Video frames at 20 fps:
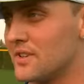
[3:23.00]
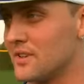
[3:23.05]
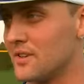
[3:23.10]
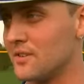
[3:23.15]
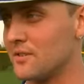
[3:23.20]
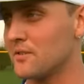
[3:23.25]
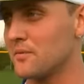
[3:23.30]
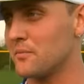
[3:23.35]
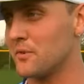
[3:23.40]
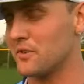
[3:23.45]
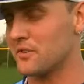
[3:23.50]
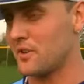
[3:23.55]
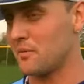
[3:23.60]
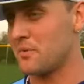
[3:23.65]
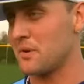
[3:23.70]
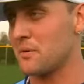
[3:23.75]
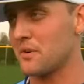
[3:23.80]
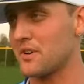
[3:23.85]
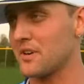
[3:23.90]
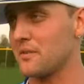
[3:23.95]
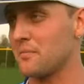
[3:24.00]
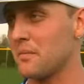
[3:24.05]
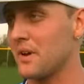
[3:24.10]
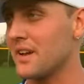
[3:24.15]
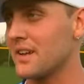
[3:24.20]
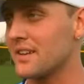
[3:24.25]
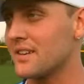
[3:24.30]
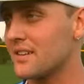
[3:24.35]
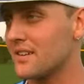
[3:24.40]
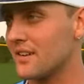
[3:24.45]
you know, some people couldn't
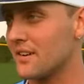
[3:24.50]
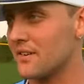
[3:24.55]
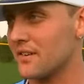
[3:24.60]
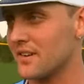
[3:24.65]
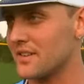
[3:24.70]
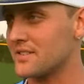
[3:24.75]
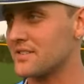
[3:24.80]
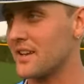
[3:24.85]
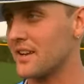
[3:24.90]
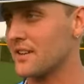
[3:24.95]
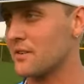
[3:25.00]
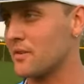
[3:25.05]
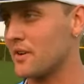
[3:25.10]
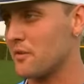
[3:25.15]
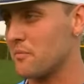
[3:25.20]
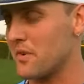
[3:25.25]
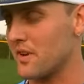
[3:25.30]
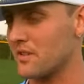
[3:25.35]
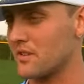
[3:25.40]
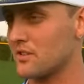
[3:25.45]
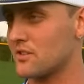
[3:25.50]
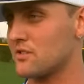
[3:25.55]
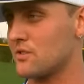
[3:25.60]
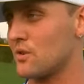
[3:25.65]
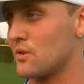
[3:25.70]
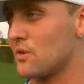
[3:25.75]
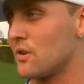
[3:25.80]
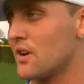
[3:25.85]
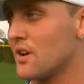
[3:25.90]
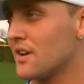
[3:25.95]
make at second, but it made it look
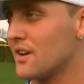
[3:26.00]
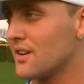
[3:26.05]
so